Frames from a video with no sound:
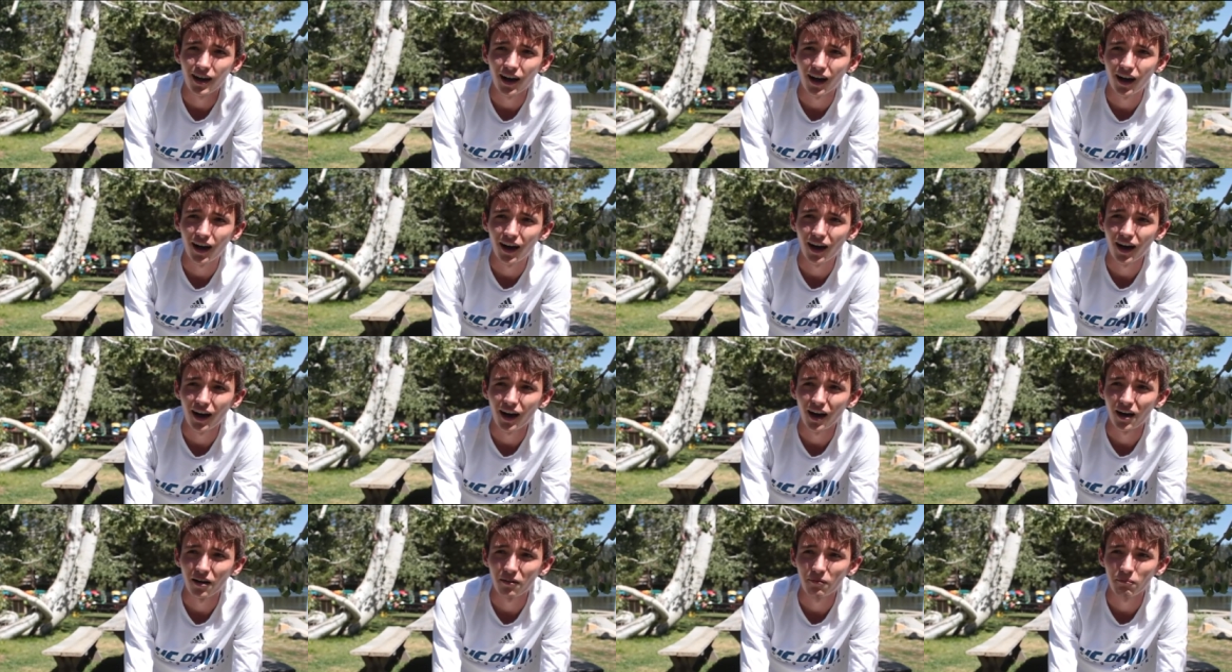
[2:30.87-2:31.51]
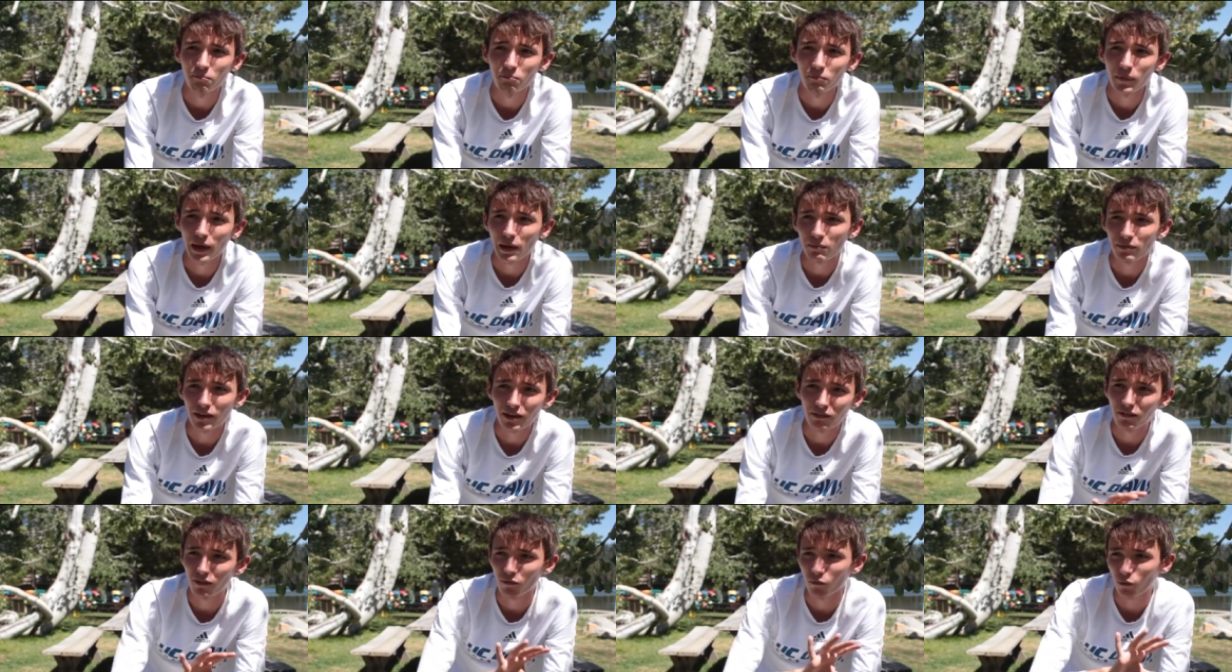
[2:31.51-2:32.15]
Um,
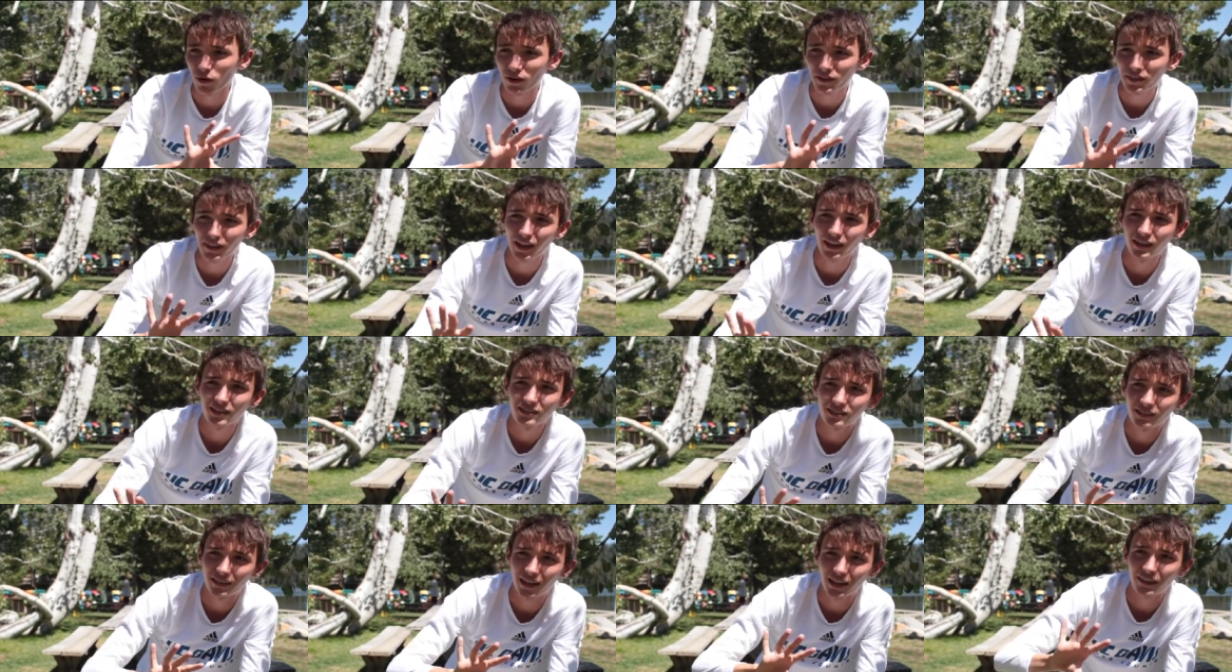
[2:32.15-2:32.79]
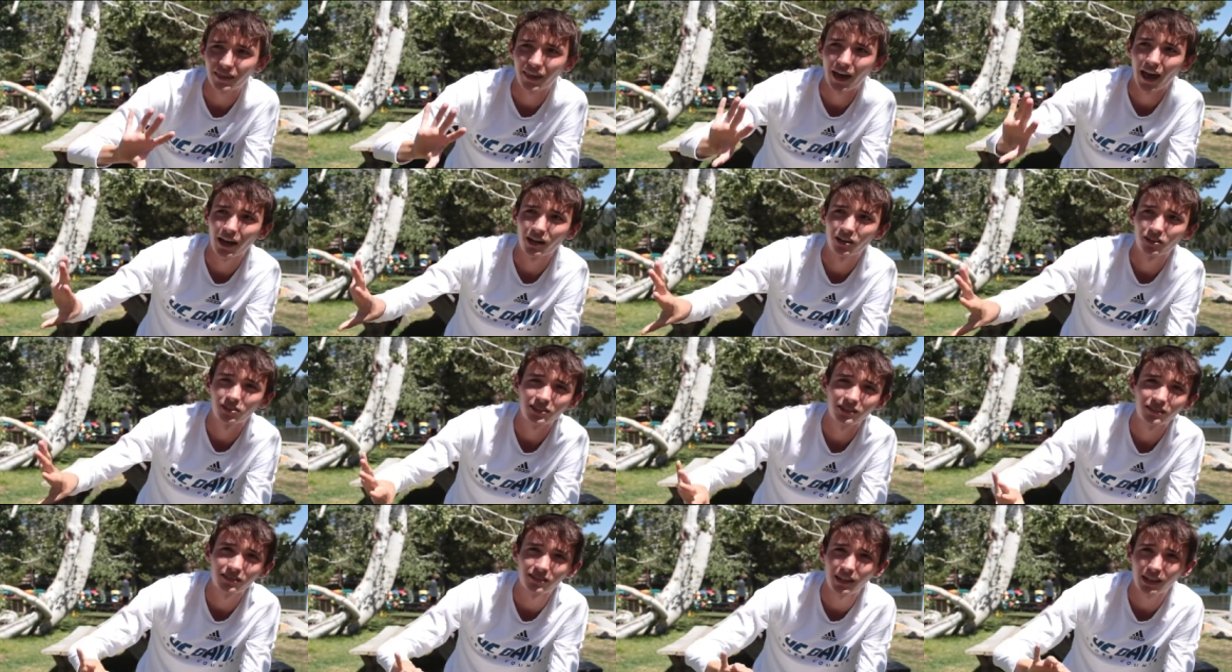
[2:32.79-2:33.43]
maybe even work that into like the
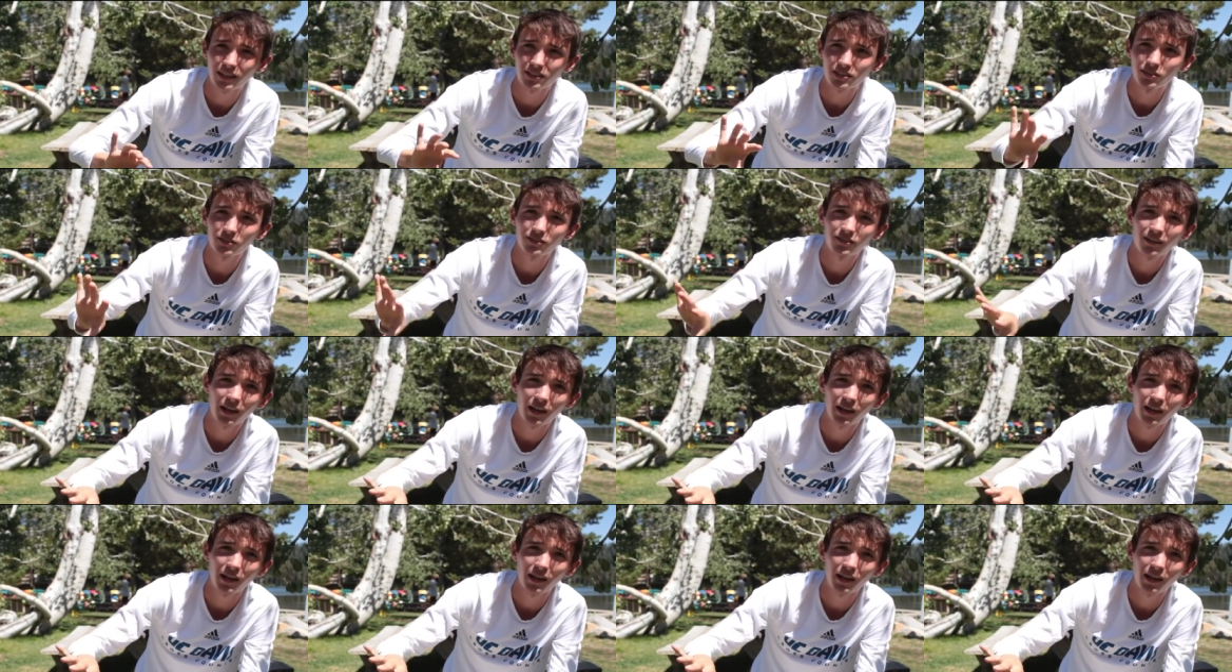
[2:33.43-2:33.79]
energy sector,